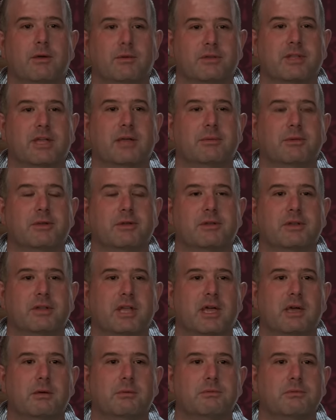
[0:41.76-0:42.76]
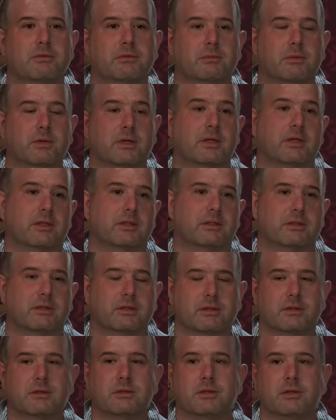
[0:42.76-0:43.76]
it was time to do it now
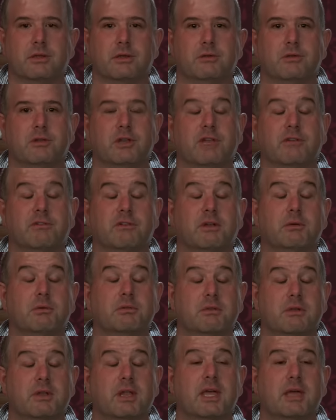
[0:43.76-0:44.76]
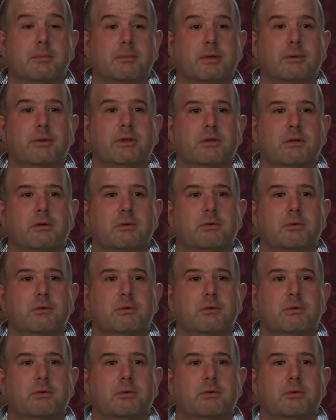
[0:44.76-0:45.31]
because you, know, you never know what's going to happen around the